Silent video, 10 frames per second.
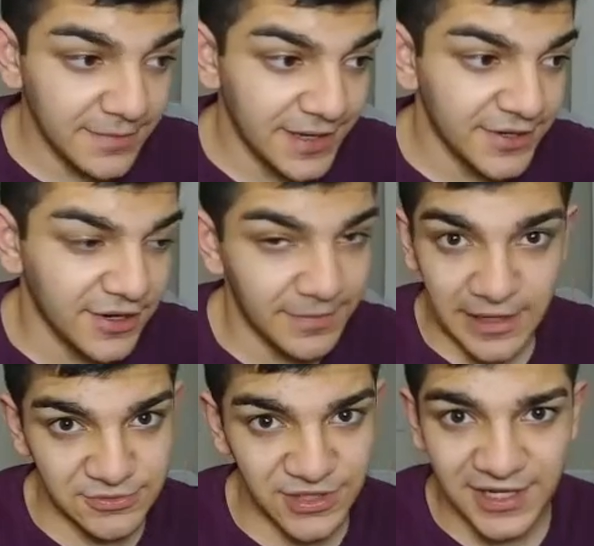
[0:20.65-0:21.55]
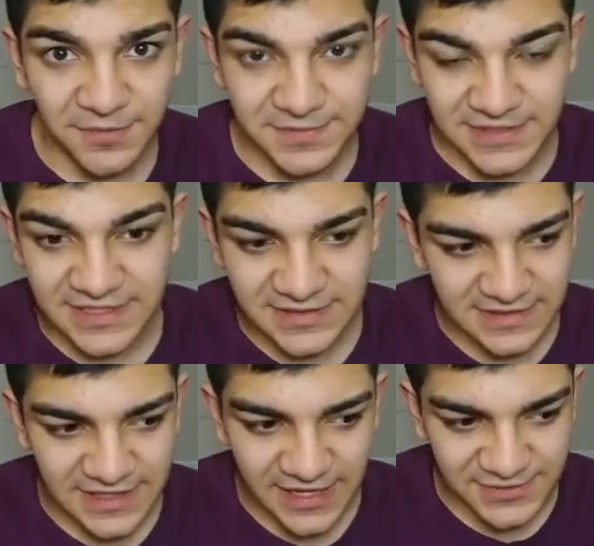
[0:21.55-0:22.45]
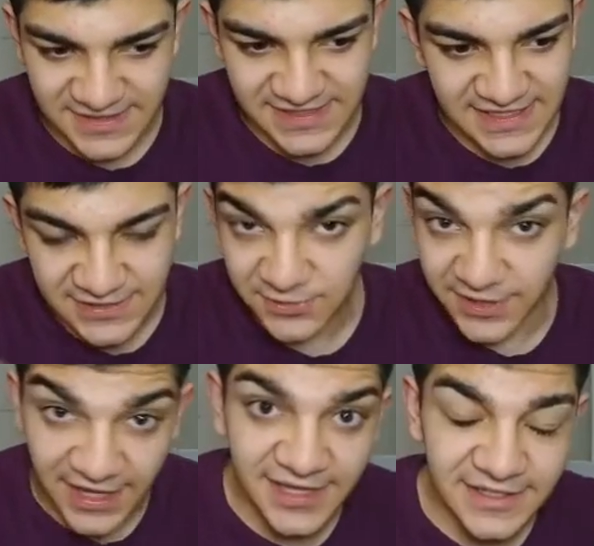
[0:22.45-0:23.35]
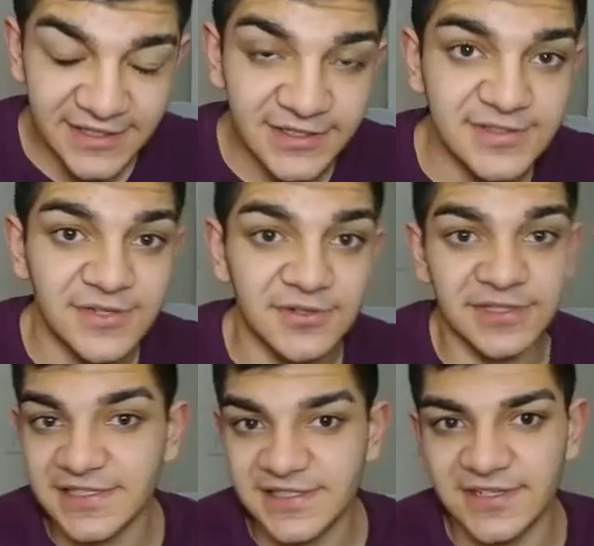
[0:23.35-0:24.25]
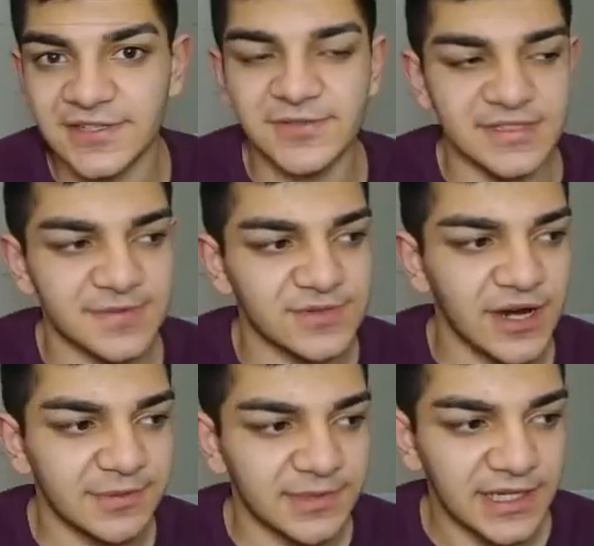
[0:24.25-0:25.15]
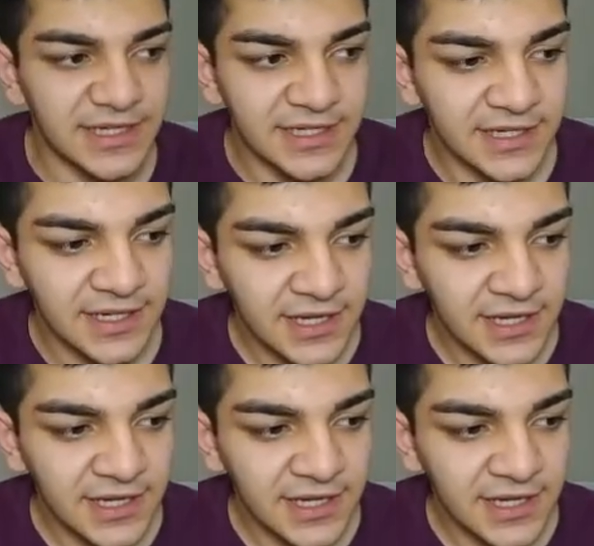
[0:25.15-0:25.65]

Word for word: I know I'm, I'm trying to help to get your C to an A here, so the least you can do is subscribe and like.